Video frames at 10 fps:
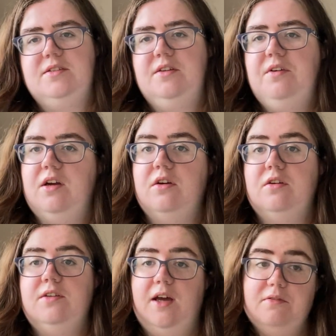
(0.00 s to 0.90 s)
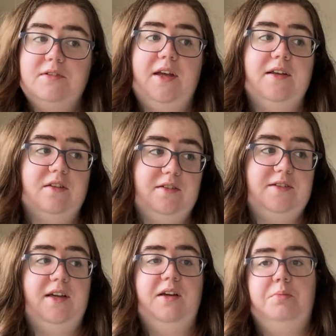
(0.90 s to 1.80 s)
If I go downstairs on the
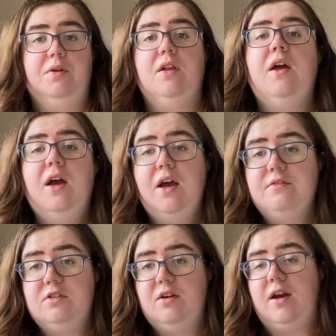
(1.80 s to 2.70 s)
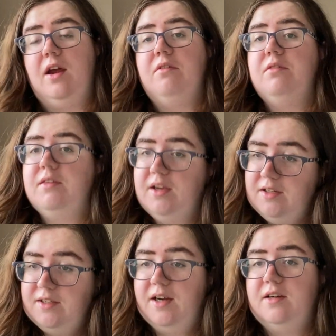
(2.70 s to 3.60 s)
table to drag everything
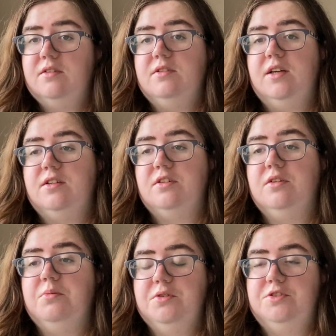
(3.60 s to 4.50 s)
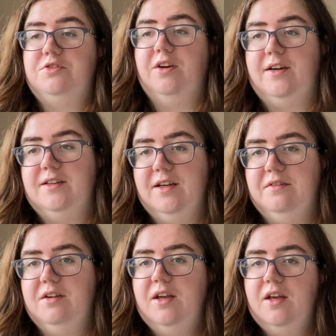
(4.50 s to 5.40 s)
down, I don't want to drag
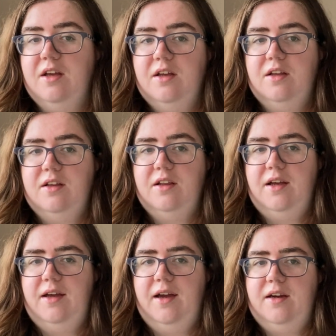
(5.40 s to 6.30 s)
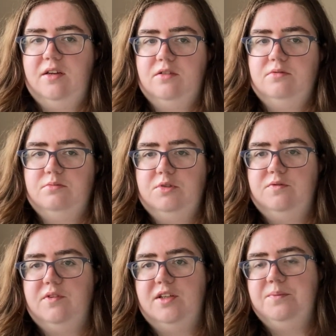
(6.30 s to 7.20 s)
down. Like, I can
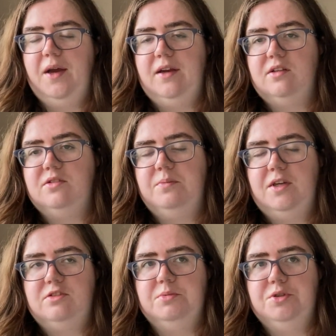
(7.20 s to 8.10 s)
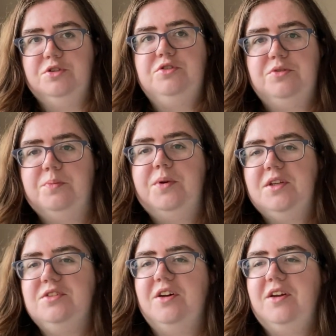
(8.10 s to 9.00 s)
move this back into the bedroom and just dump it
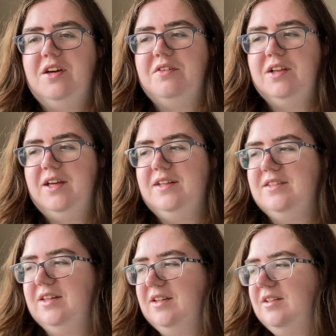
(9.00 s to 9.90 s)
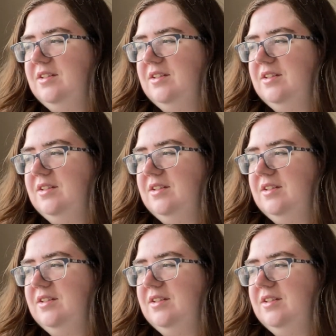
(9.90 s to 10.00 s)
and sort it out later.